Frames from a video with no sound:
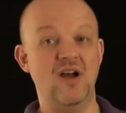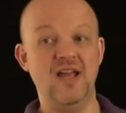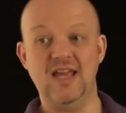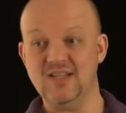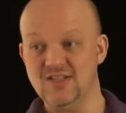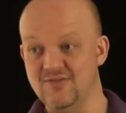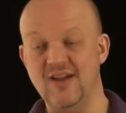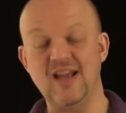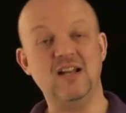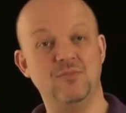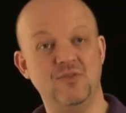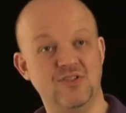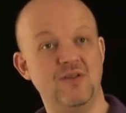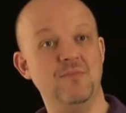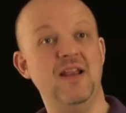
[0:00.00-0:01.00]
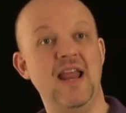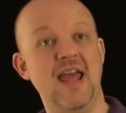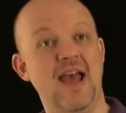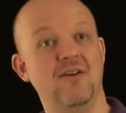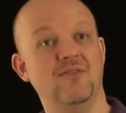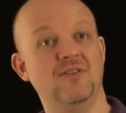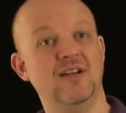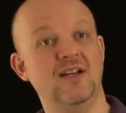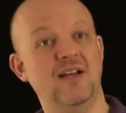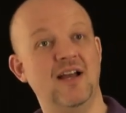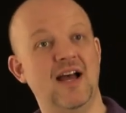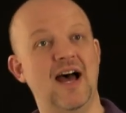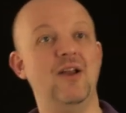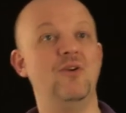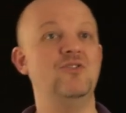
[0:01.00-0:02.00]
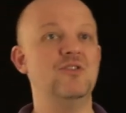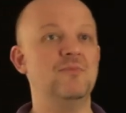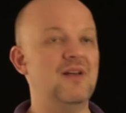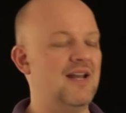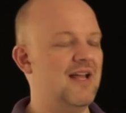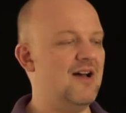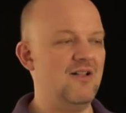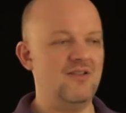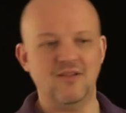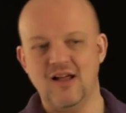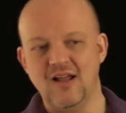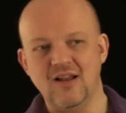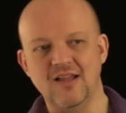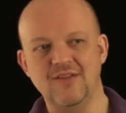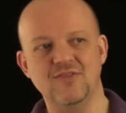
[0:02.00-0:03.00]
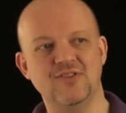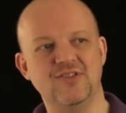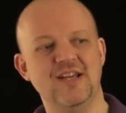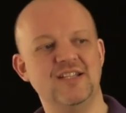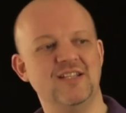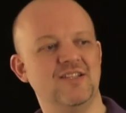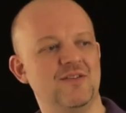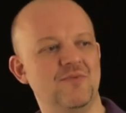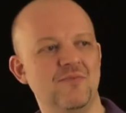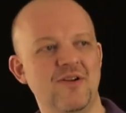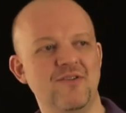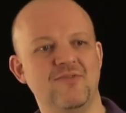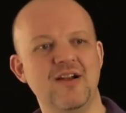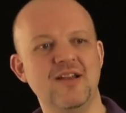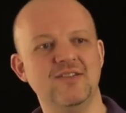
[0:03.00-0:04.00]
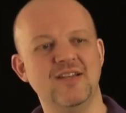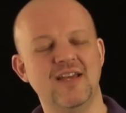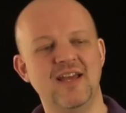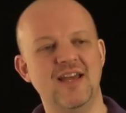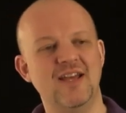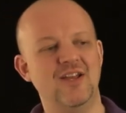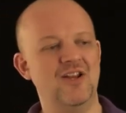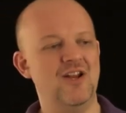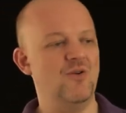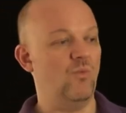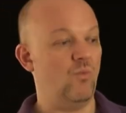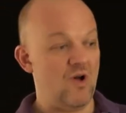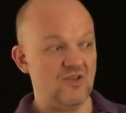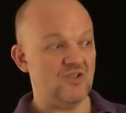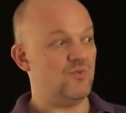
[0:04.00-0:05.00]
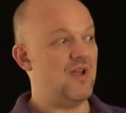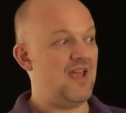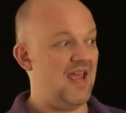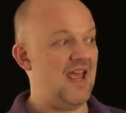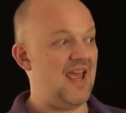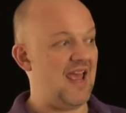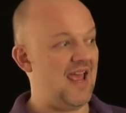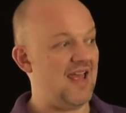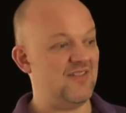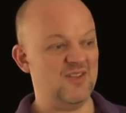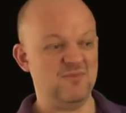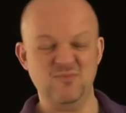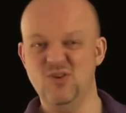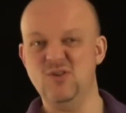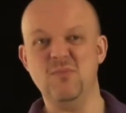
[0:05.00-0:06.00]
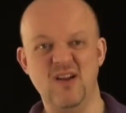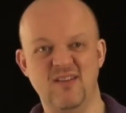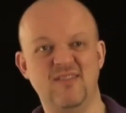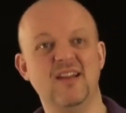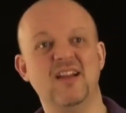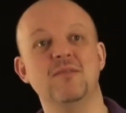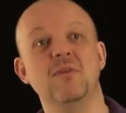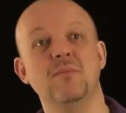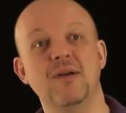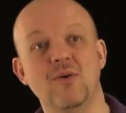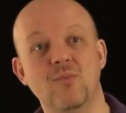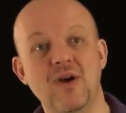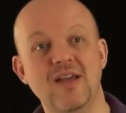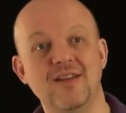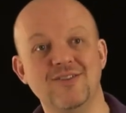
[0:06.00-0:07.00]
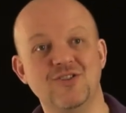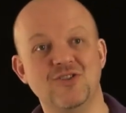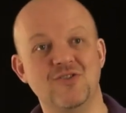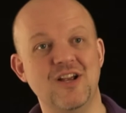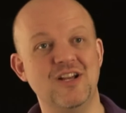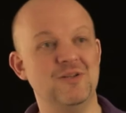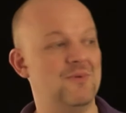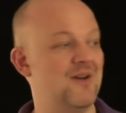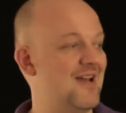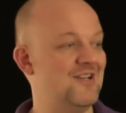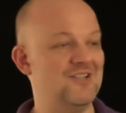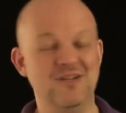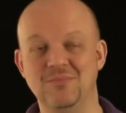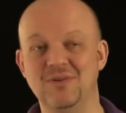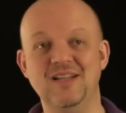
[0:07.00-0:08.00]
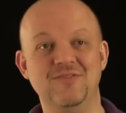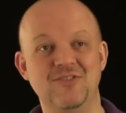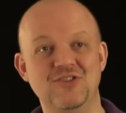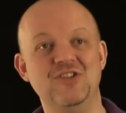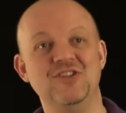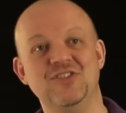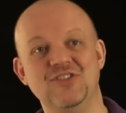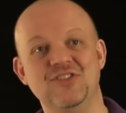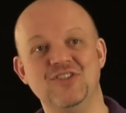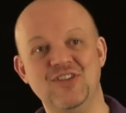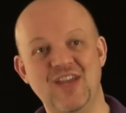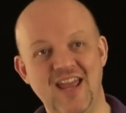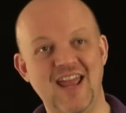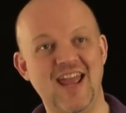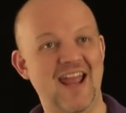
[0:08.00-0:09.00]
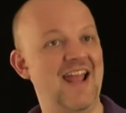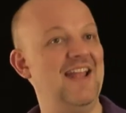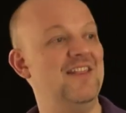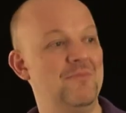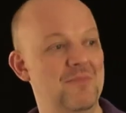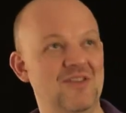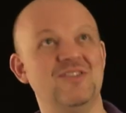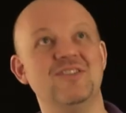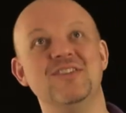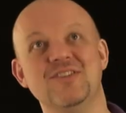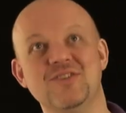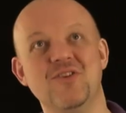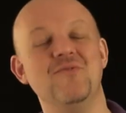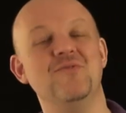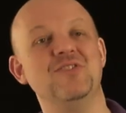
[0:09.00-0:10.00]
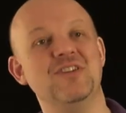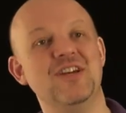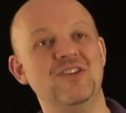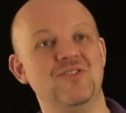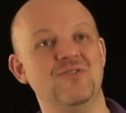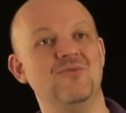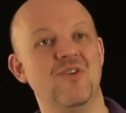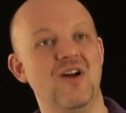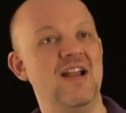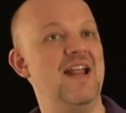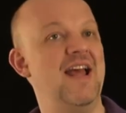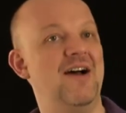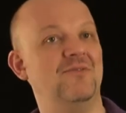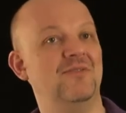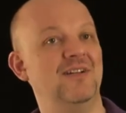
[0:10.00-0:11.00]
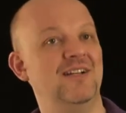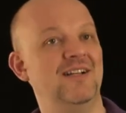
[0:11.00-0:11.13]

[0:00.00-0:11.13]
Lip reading: why he's available to me now. And ultimately, I'll even say to some of my friends, you know, whilst we're here, this, you might think I'm a bit weird and strange, but I actually believe that Jesus is here in the midst of this conversation right now.